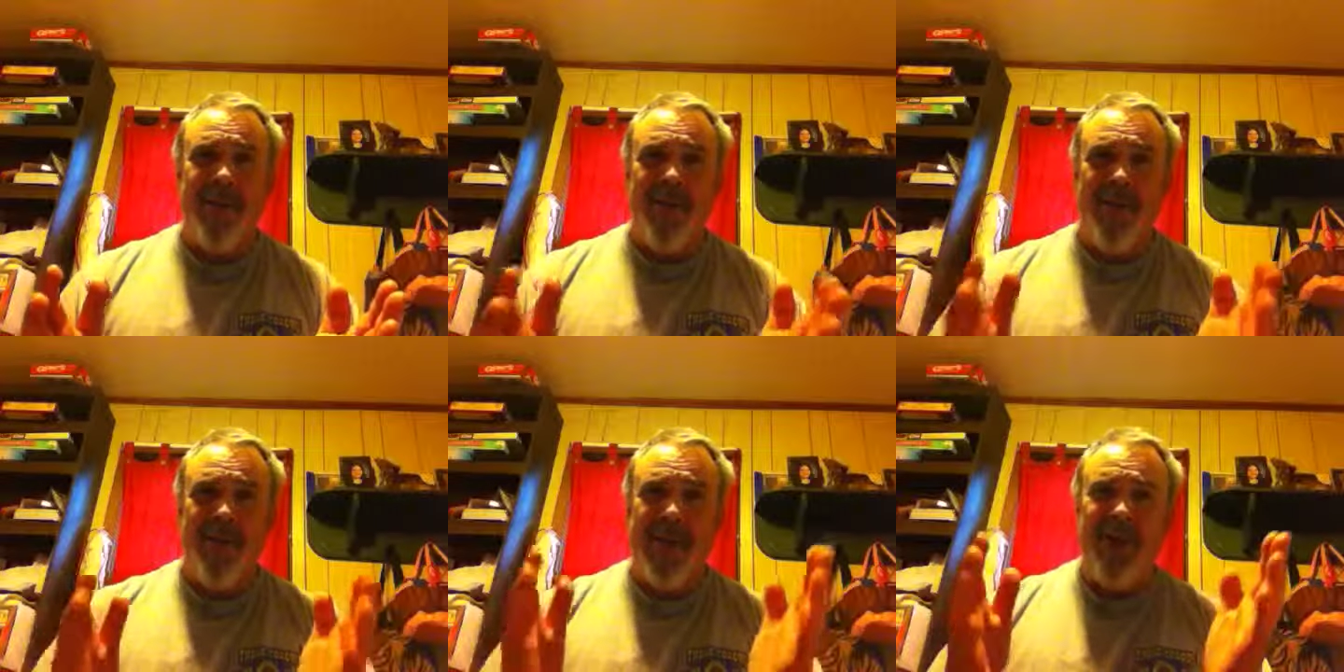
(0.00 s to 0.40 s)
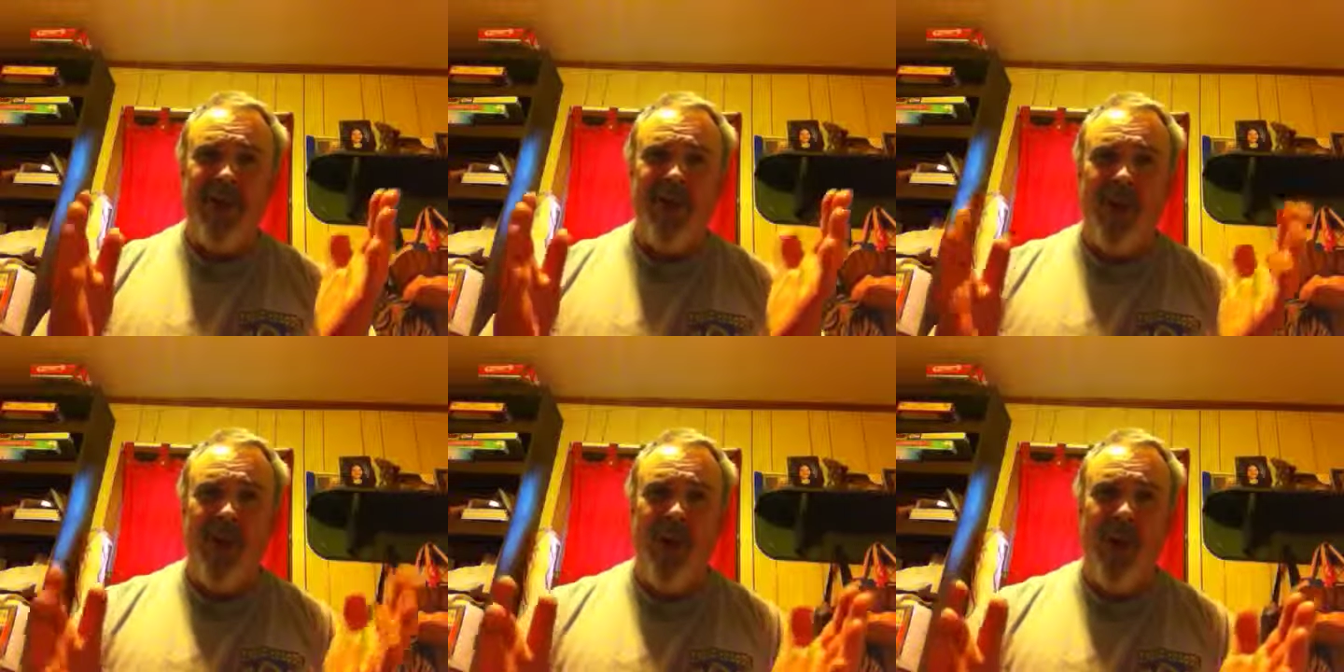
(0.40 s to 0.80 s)
Plans
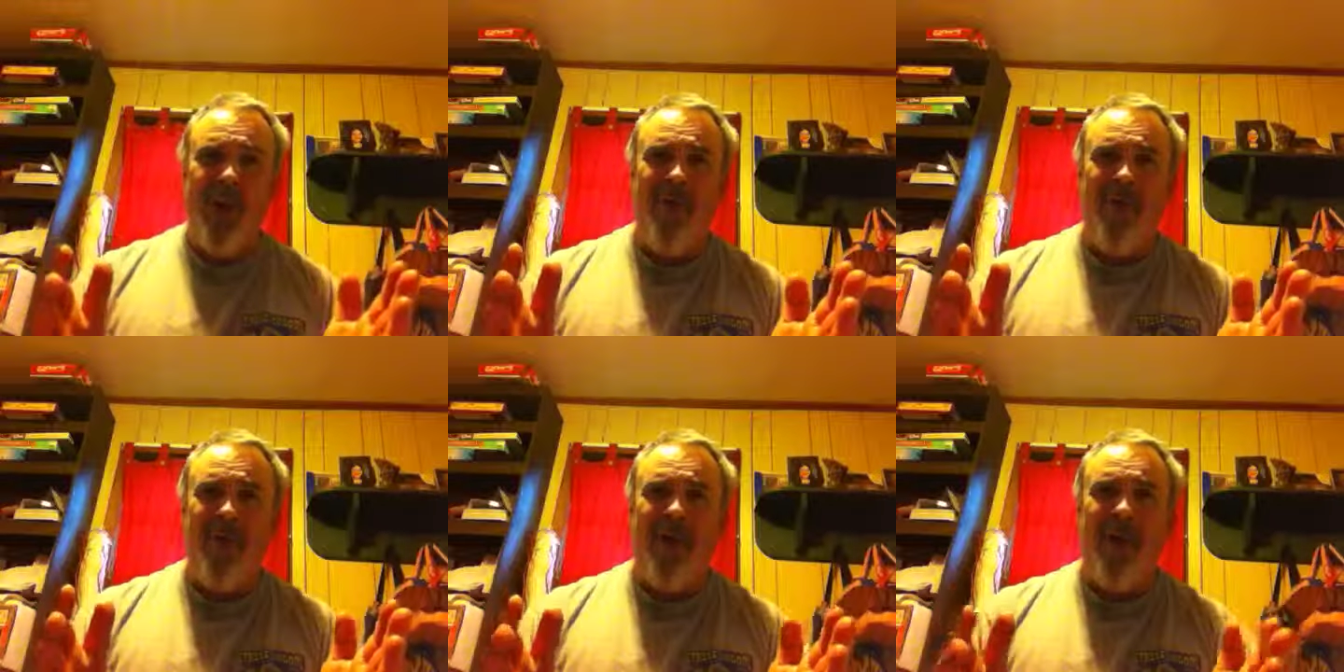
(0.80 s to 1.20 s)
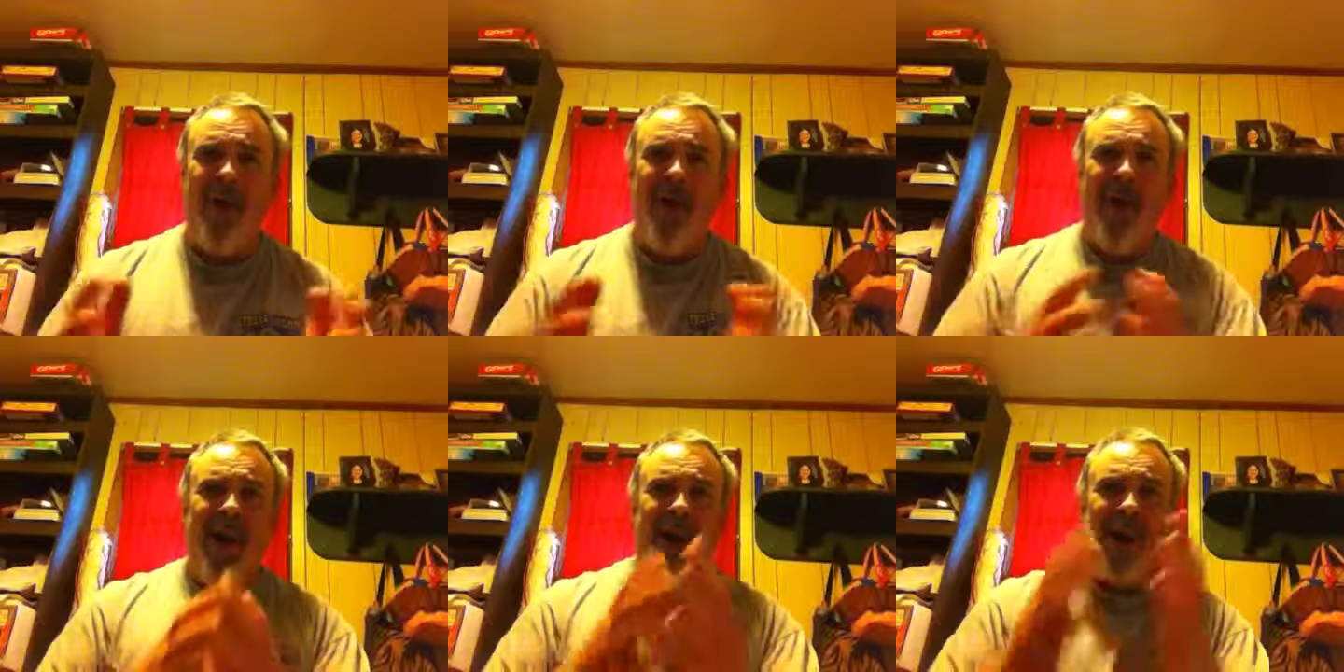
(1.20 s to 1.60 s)
for welfare
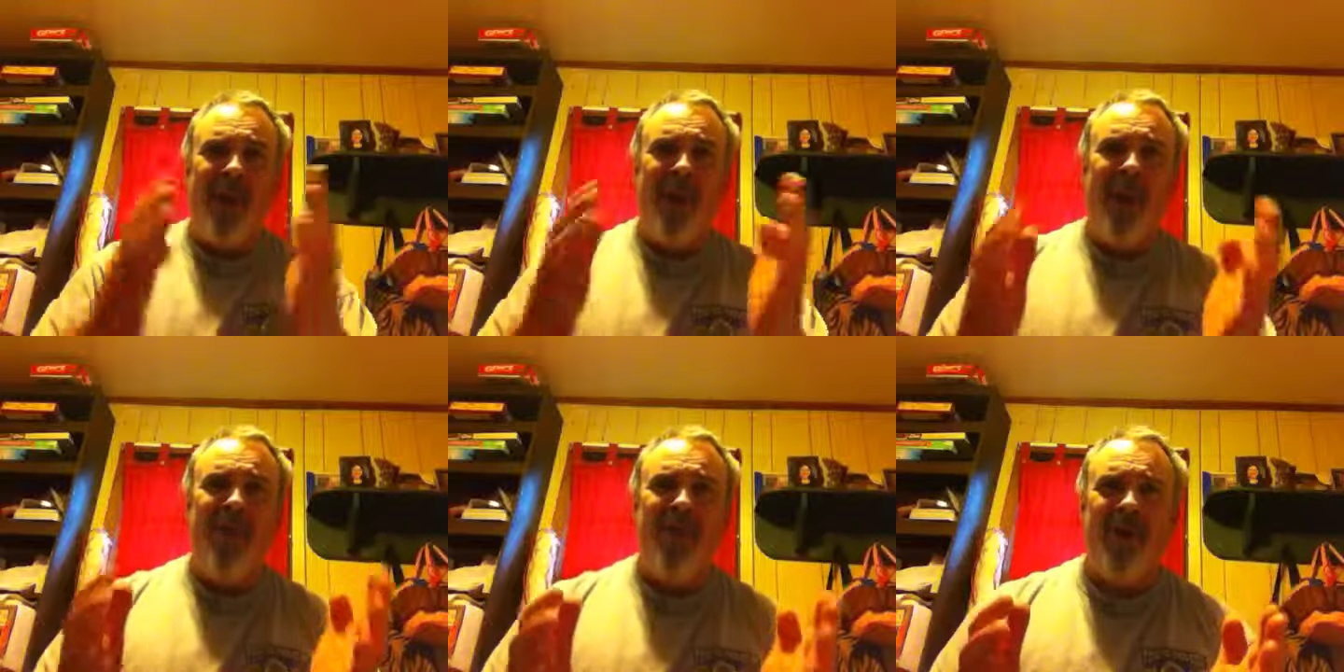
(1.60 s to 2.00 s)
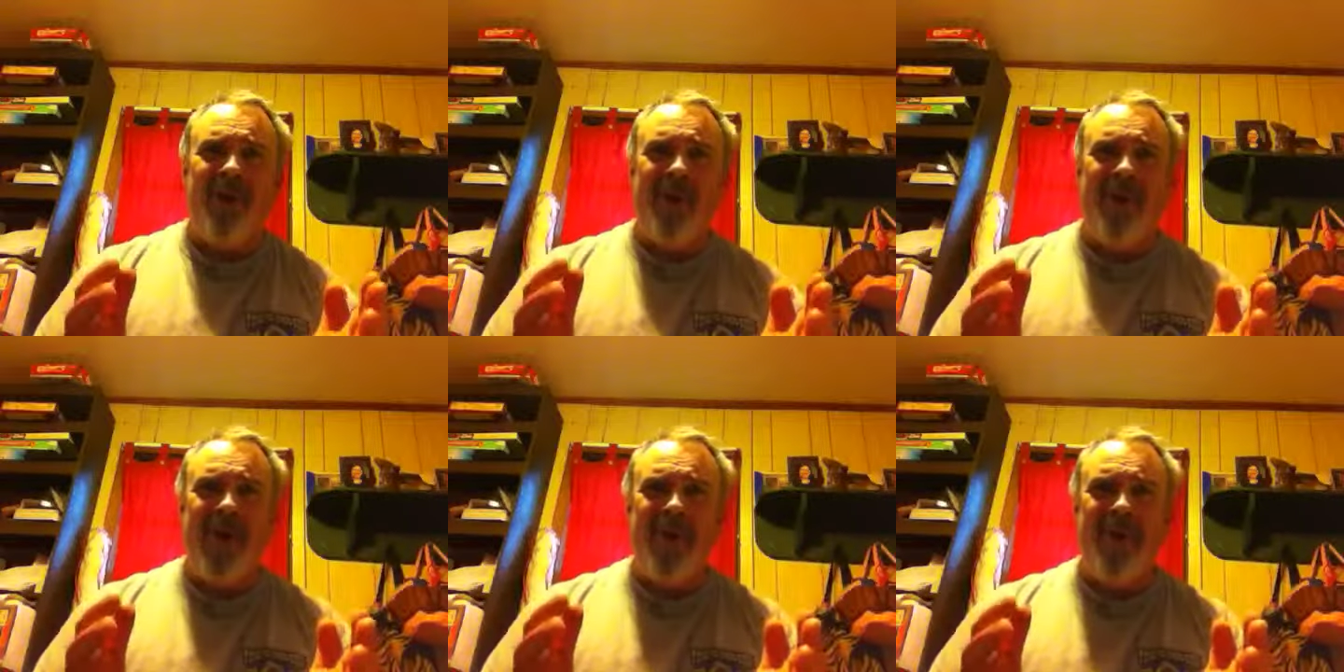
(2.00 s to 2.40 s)
and not for
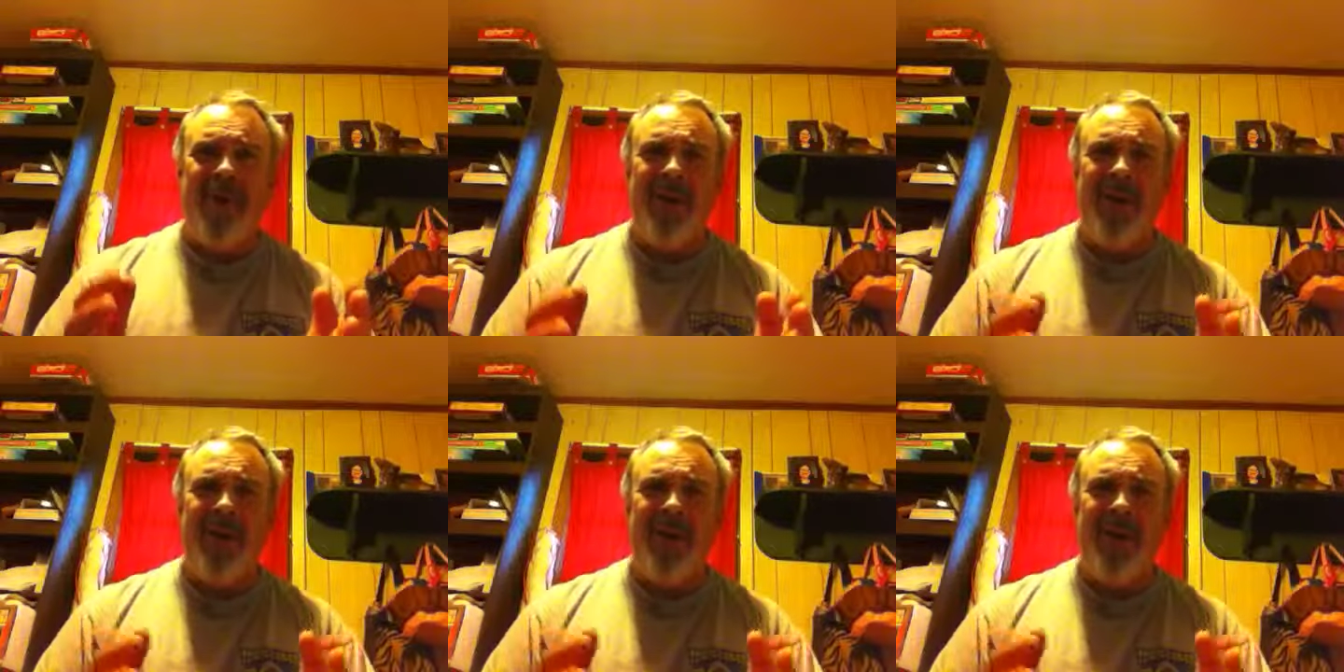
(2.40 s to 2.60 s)
calamity,